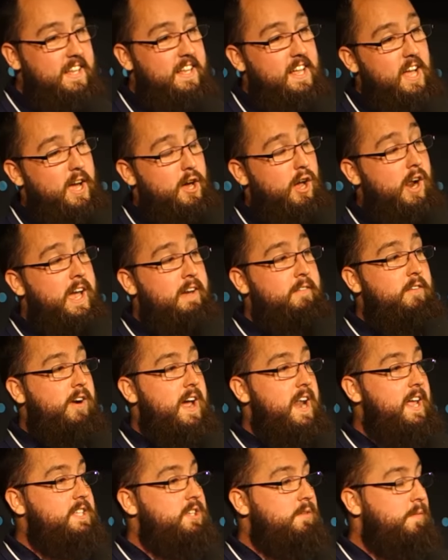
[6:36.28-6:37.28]
I've got to give
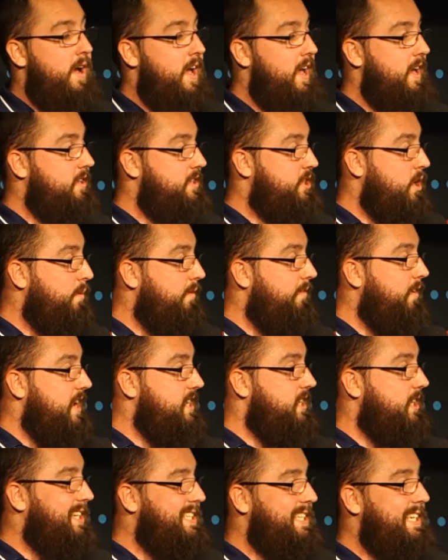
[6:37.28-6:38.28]
credit to my
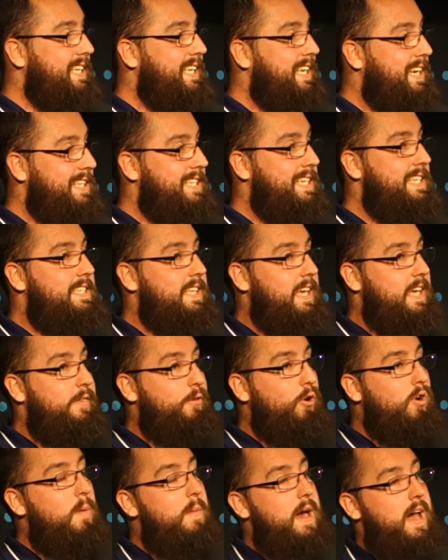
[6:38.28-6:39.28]
supervisor, because he
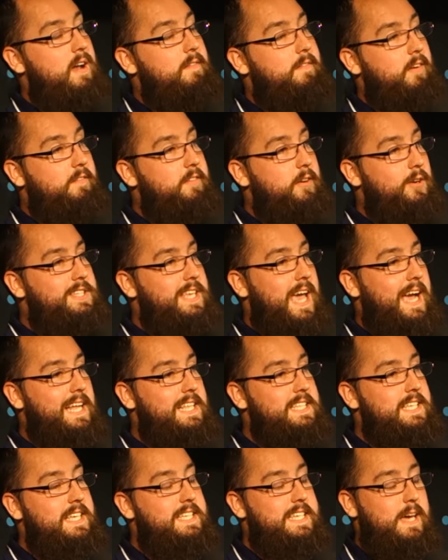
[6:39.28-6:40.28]
thought about it for a few
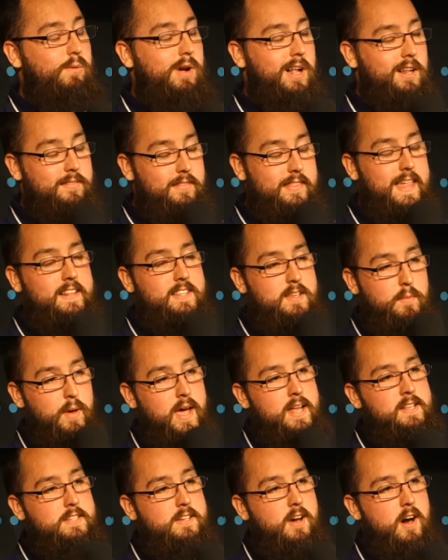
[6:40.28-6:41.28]
seconds, and he said, well, that
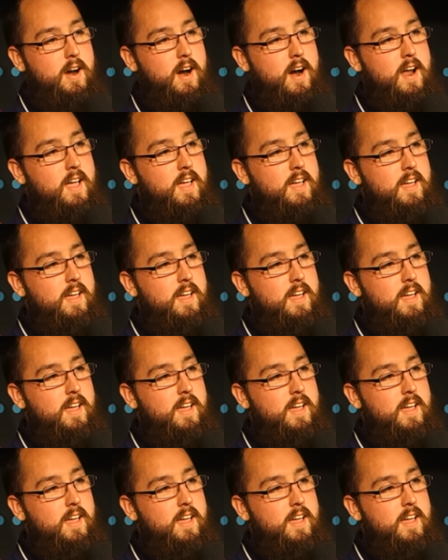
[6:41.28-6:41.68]
depends, Conor.